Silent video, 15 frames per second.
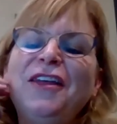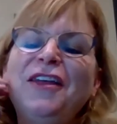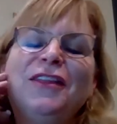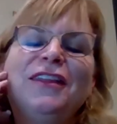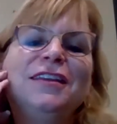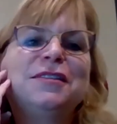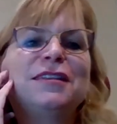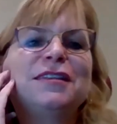
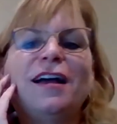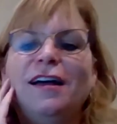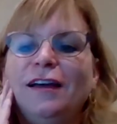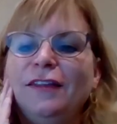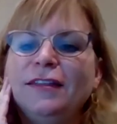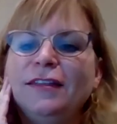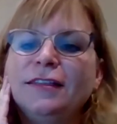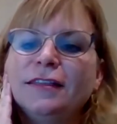This
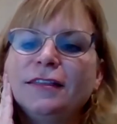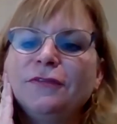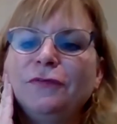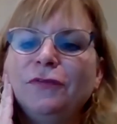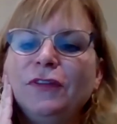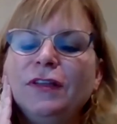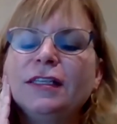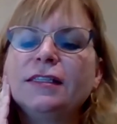
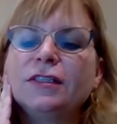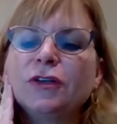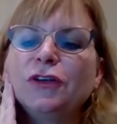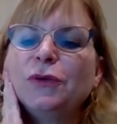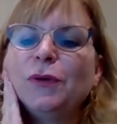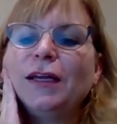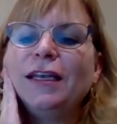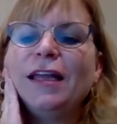is a
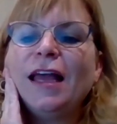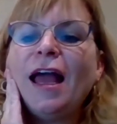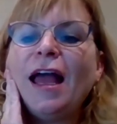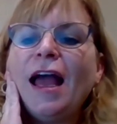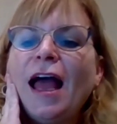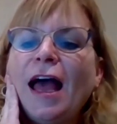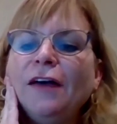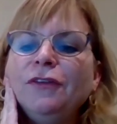good one.
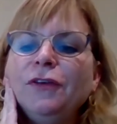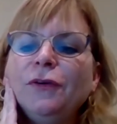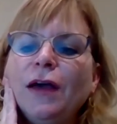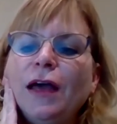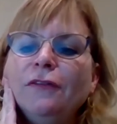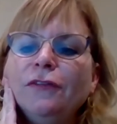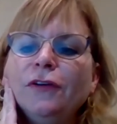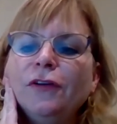Have you
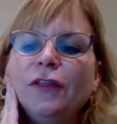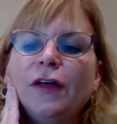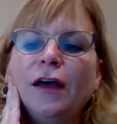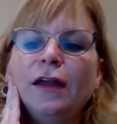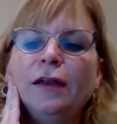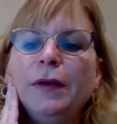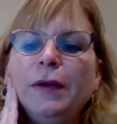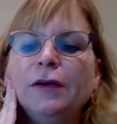ever
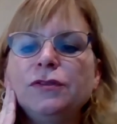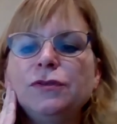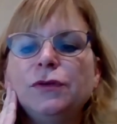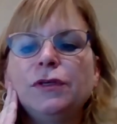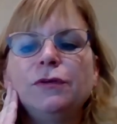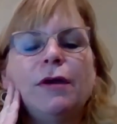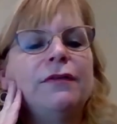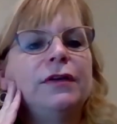thought about
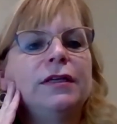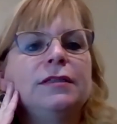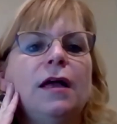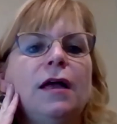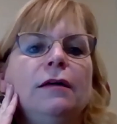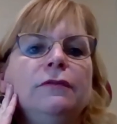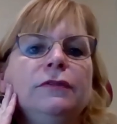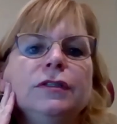doing graphic
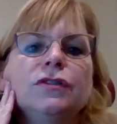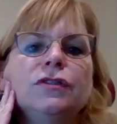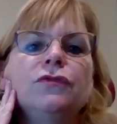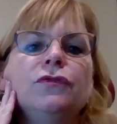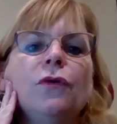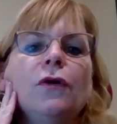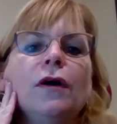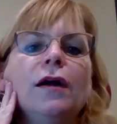novels
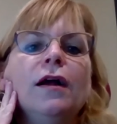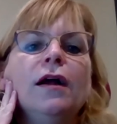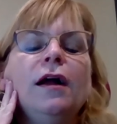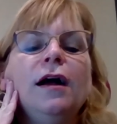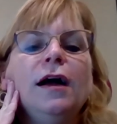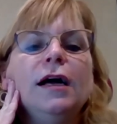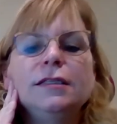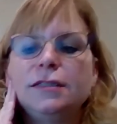for
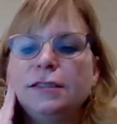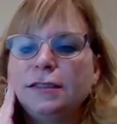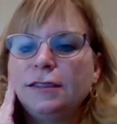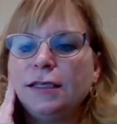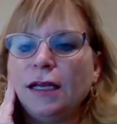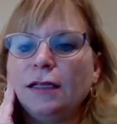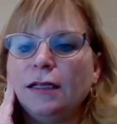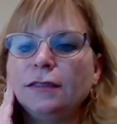
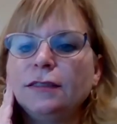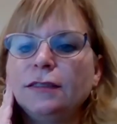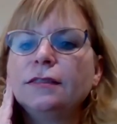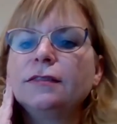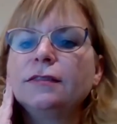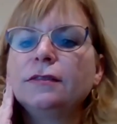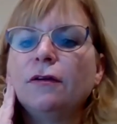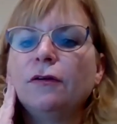
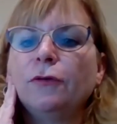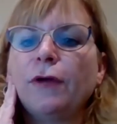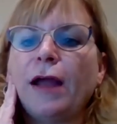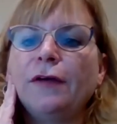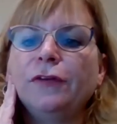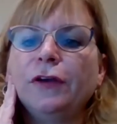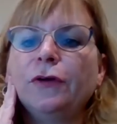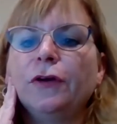adults,
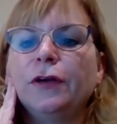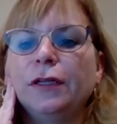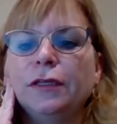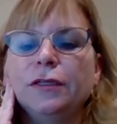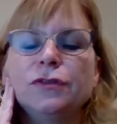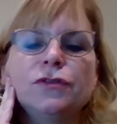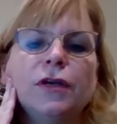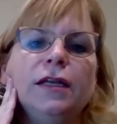graphic or
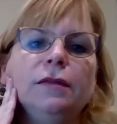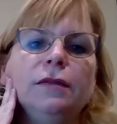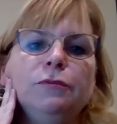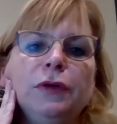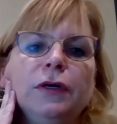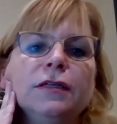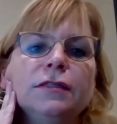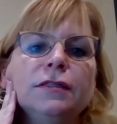illustrated
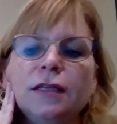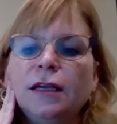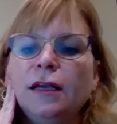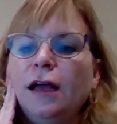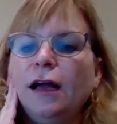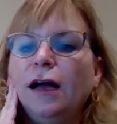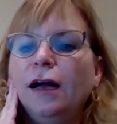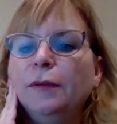books?
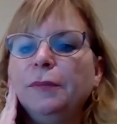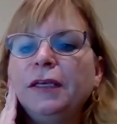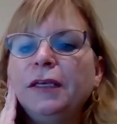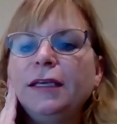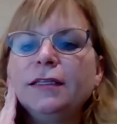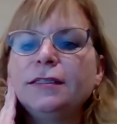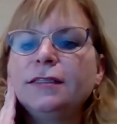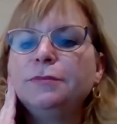
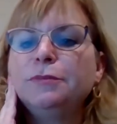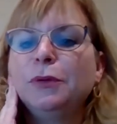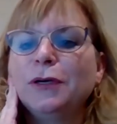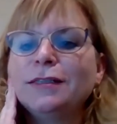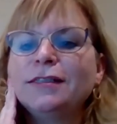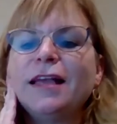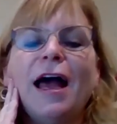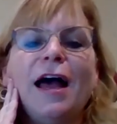Kids'
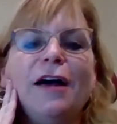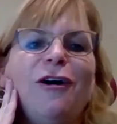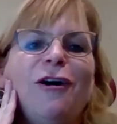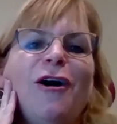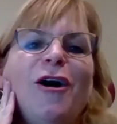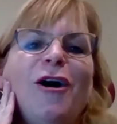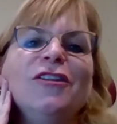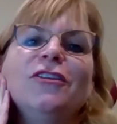books have
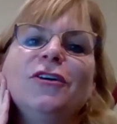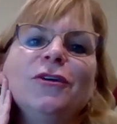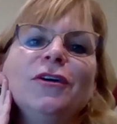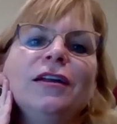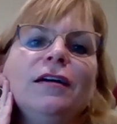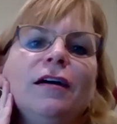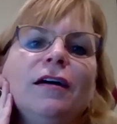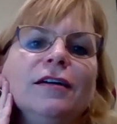all the
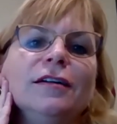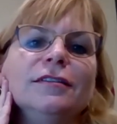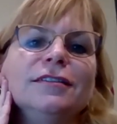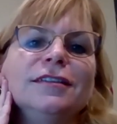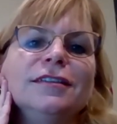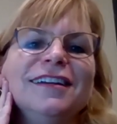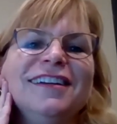good art.